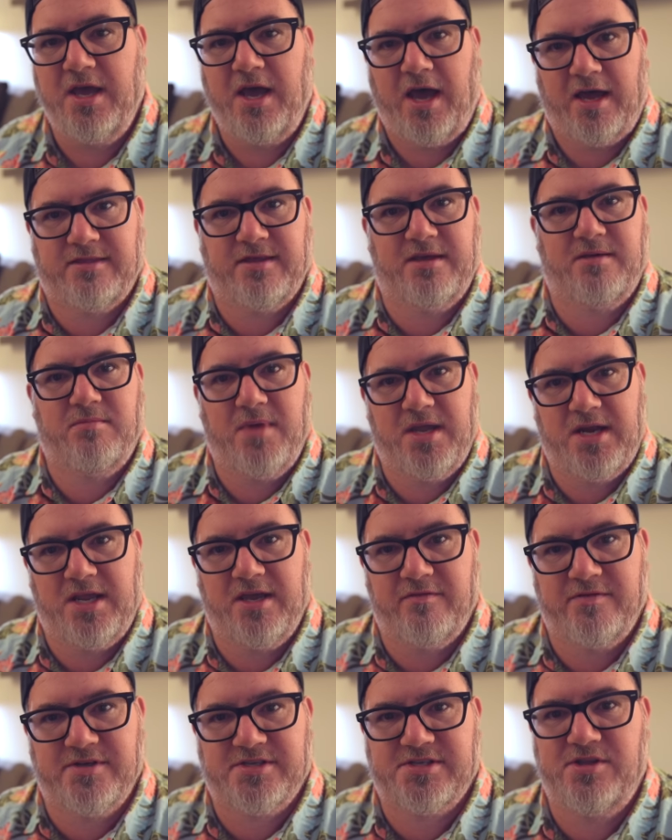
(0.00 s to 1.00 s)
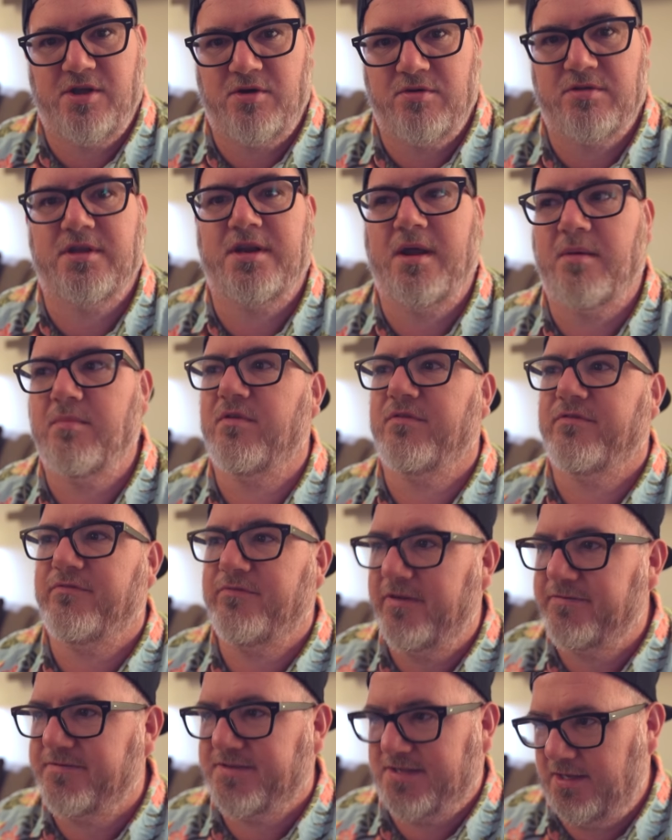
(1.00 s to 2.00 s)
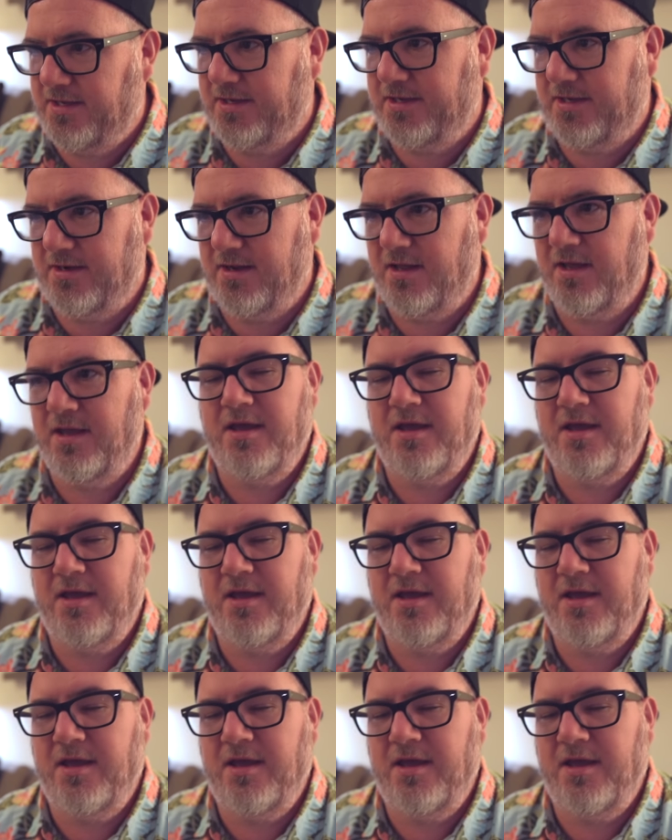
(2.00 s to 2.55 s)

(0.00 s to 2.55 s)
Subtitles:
I think many of us know the number 15.